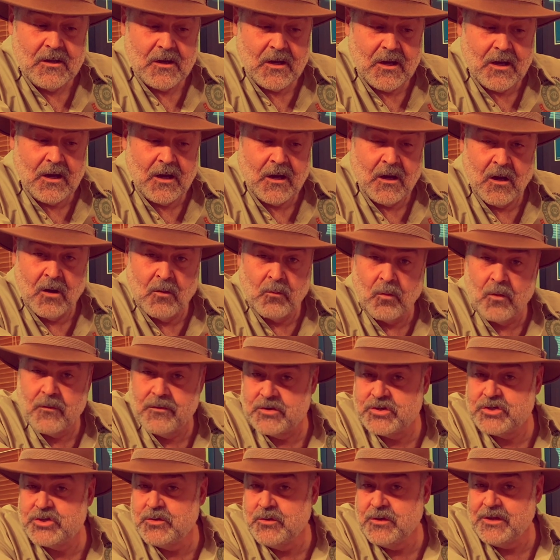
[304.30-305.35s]
uh, where the
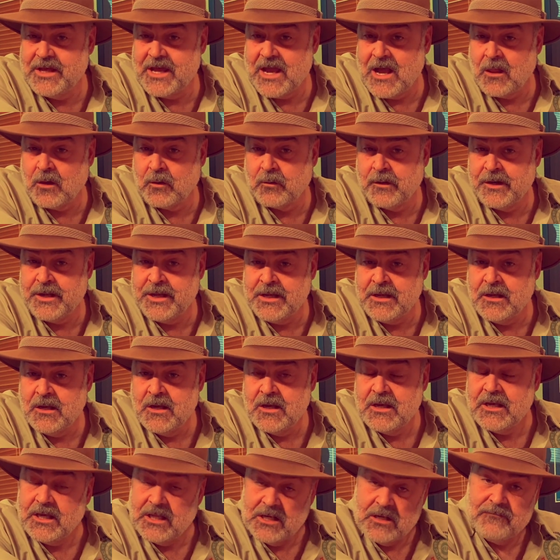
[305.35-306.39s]
shooting gallery
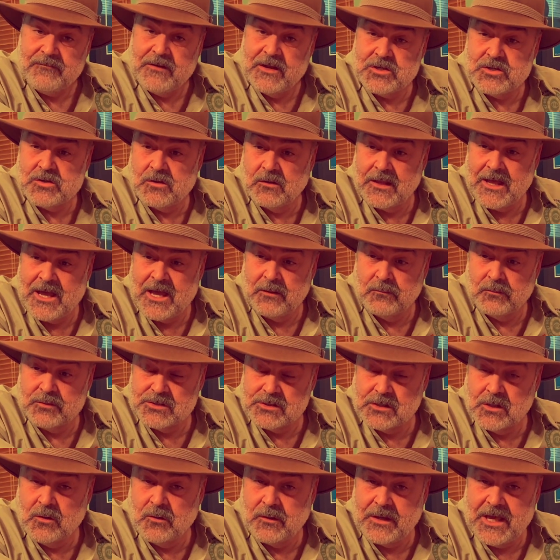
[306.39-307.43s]
in Adventureland was
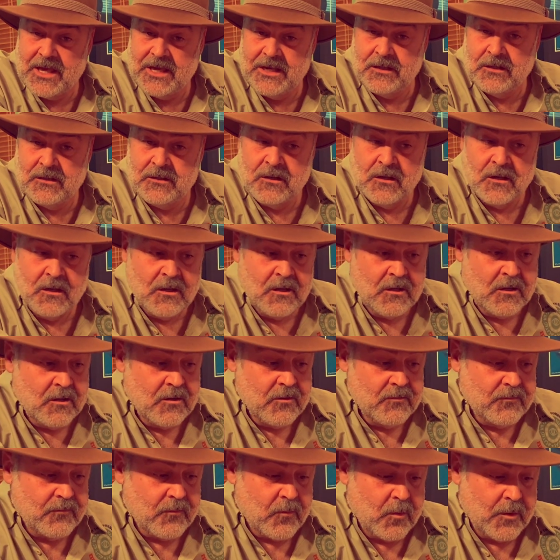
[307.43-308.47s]
located
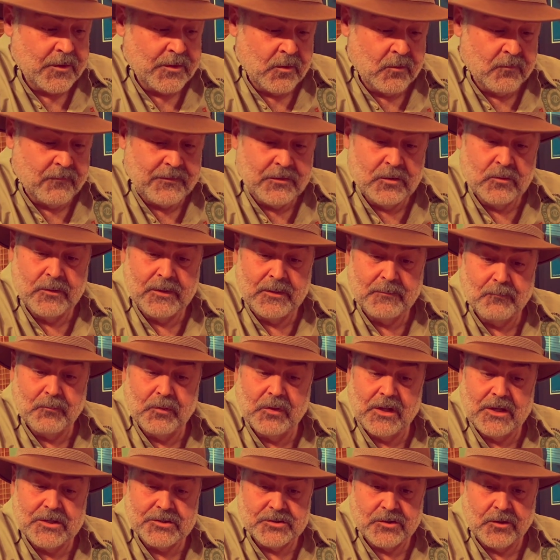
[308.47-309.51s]
for your viewing
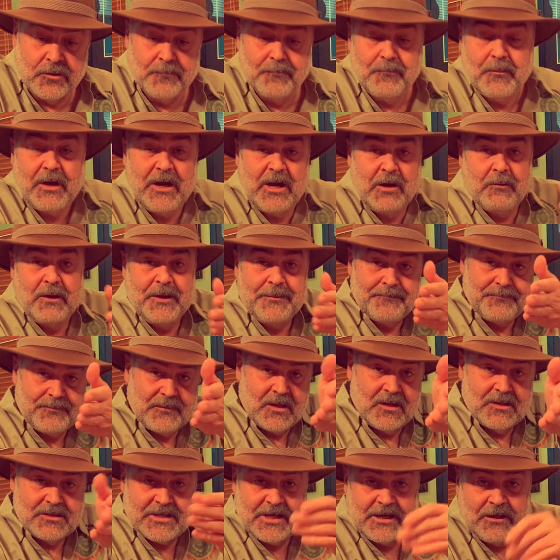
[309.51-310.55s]
pleasure. But anyway,
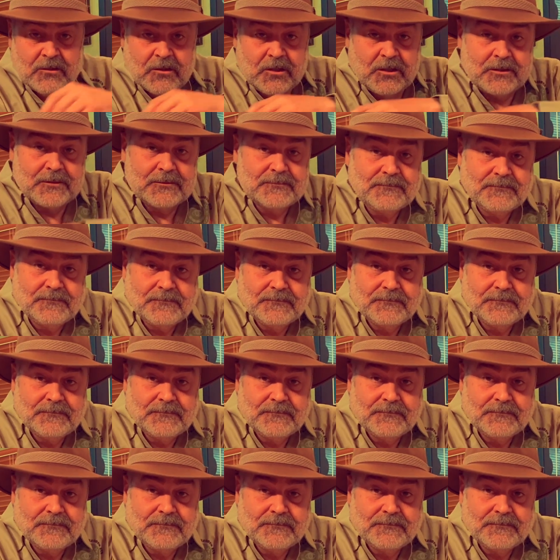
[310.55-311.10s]
take a look.